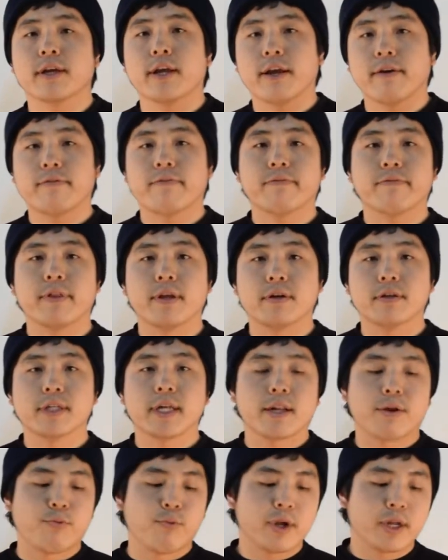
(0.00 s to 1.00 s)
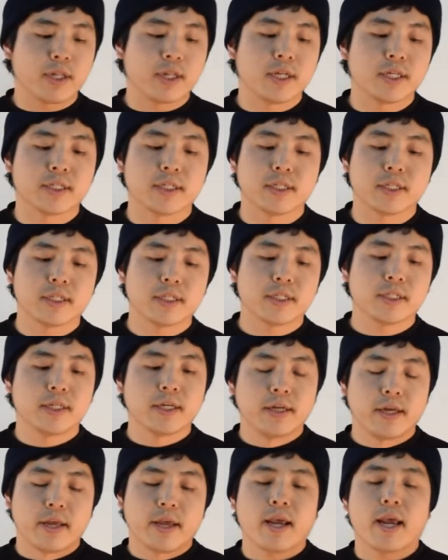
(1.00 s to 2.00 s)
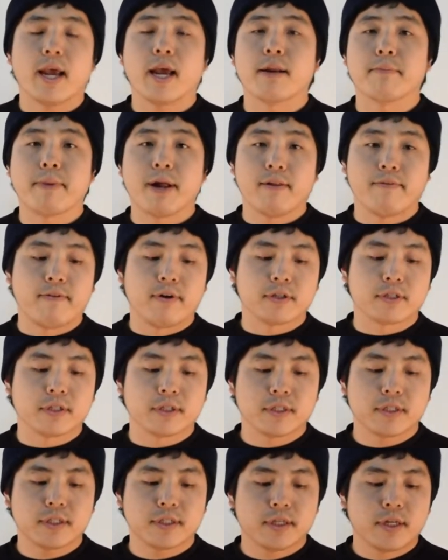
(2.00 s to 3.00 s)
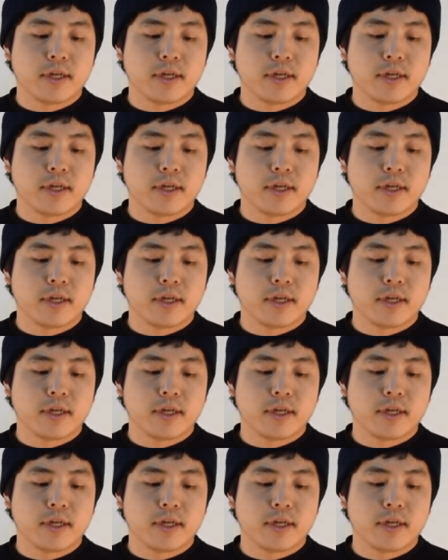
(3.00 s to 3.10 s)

if there's any weaknesses and malfunctions.